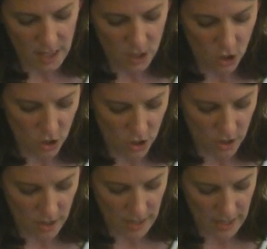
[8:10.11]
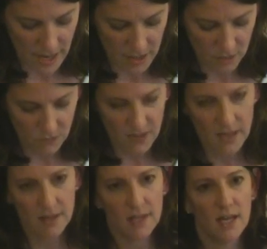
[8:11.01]
and girder an act of
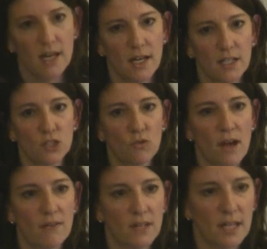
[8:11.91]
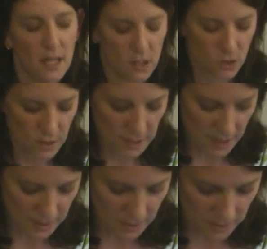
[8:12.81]
faith against gravity and good
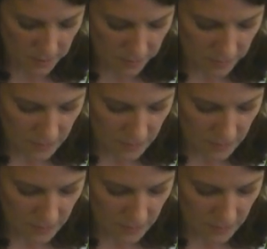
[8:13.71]
sense.